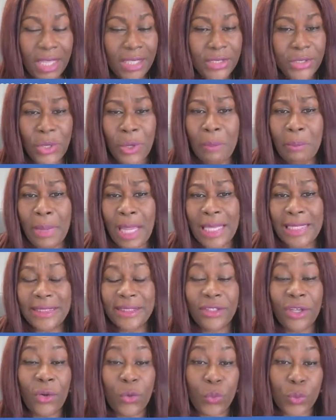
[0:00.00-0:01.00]
don't
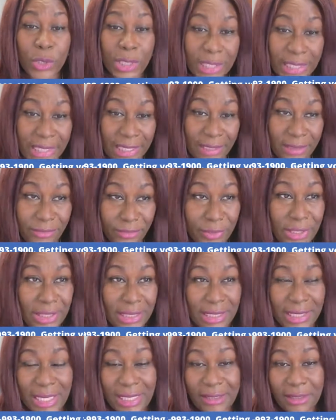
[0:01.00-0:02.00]
mind not working,
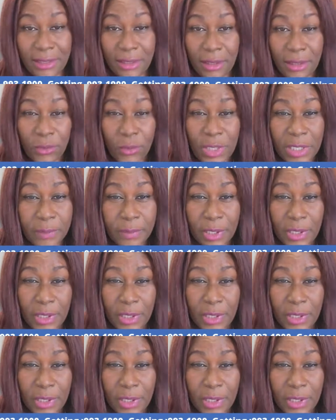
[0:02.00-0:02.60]
really getting a work